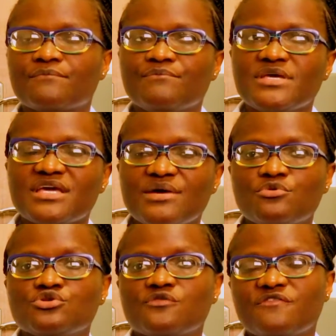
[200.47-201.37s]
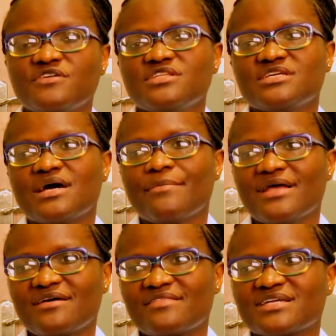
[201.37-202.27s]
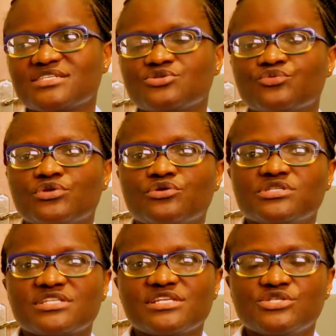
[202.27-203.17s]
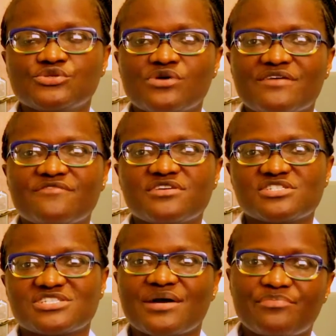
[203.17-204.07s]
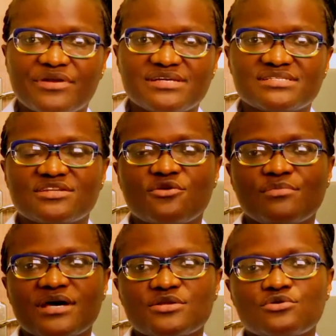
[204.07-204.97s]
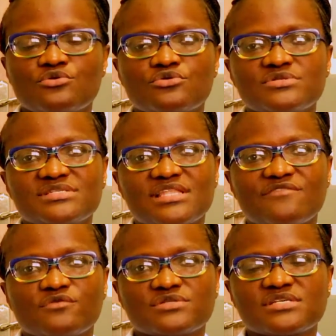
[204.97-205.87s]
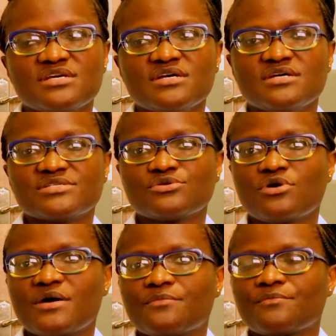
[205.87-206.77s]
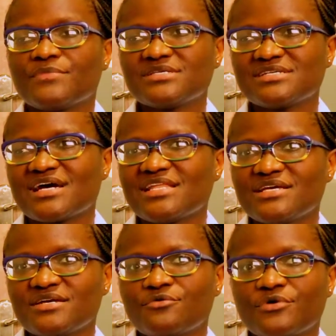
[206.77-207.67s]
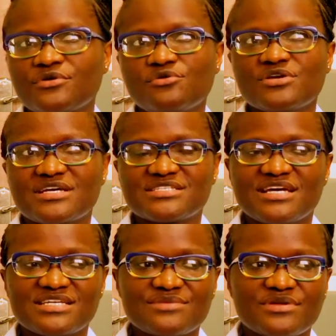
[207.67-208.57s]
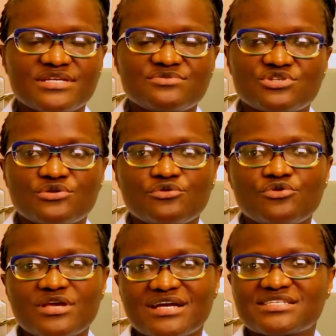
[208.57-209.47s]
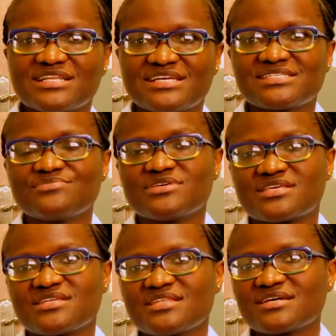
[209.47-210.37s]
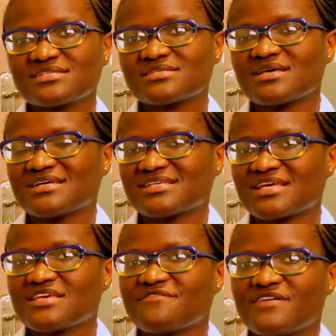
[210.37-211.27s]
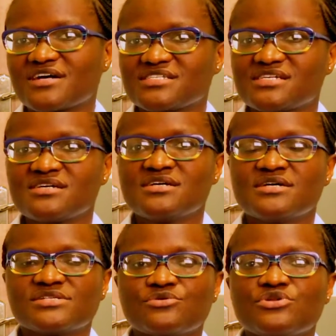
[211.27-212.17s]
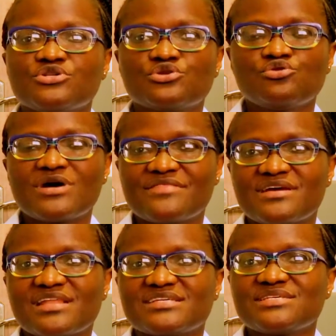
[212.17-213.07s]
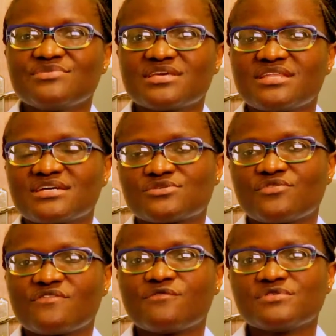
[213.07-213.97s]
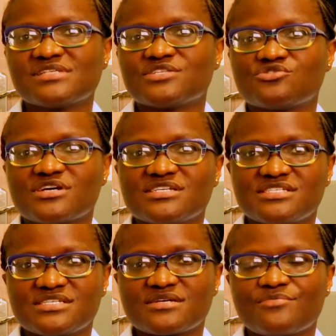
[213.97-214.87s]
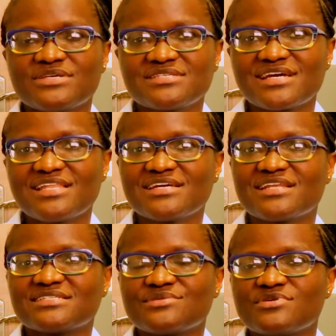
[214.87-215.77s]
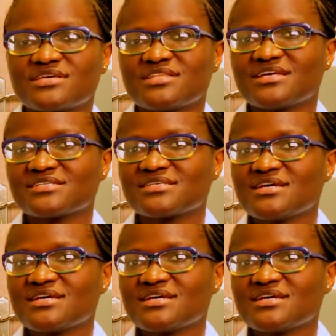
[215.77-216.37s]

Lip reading: being able to feed in a manner that it will not lead to a very sharp rise in our blood glucose levels. So basically, when you're looking at dietary management, you're looking at glycemic index as a key factor. So you need to look at the glycemic index of the foods that you're eating. Basically, glycemic index